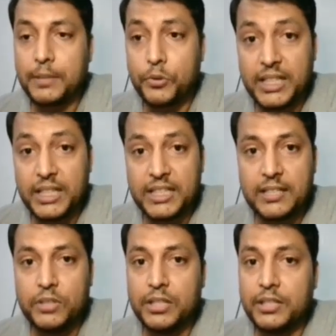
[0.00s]
protective
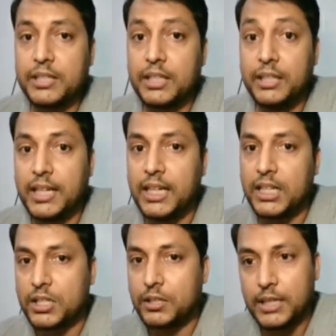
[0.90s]
layer is theca
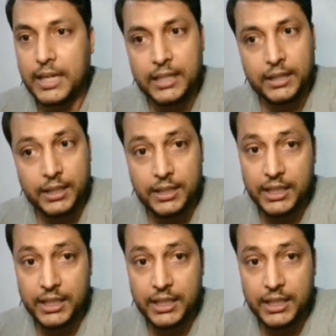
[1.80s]
externa and theca